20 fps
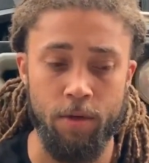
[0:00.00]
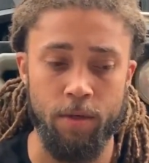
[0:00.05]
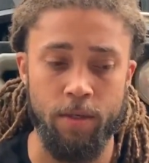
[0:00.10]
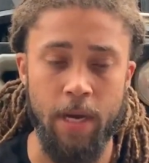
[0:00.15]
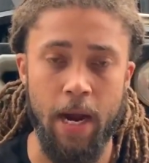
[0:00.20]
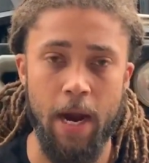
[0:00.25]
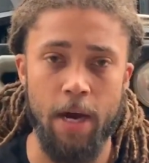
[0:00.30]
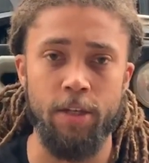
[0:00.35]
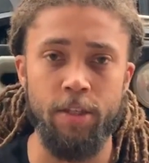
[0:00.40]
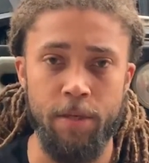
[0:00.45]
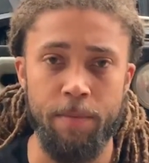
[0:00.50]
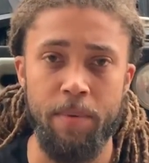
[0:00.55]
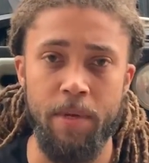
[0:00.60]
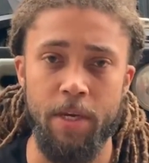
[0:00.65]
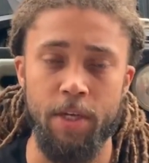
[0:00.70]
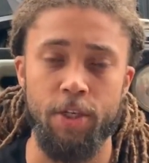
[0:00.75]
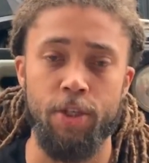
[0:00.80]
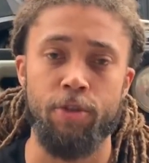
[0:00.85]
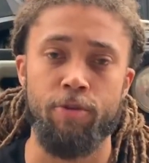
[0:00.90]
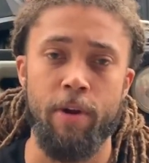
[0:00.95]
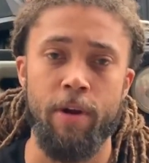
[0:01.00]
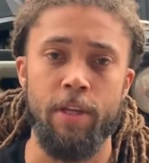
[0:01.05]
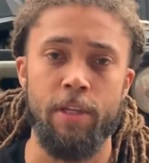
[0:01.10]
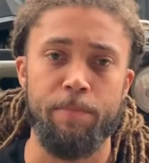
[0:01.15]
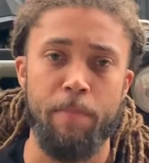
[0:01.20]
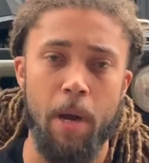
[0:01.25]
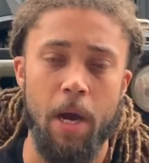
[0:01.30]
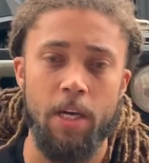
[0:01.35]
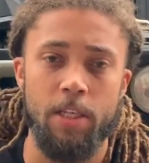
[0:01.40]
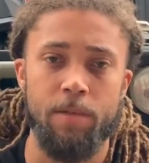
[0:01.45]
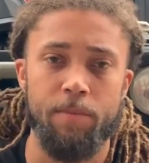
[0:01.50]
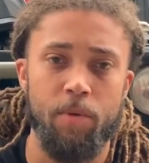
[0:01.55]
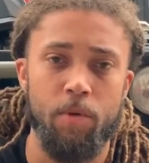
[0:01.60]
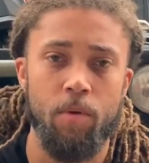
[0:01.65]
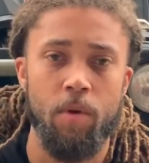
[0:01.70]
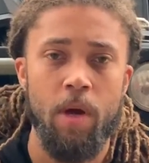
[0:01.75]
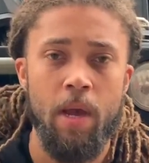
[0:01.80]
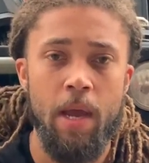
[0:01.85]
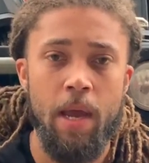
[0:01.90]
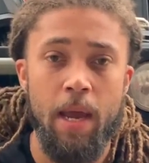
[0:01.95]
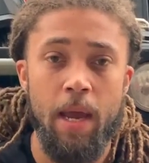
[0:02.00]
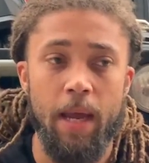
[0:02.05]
tires to be as straight as possible.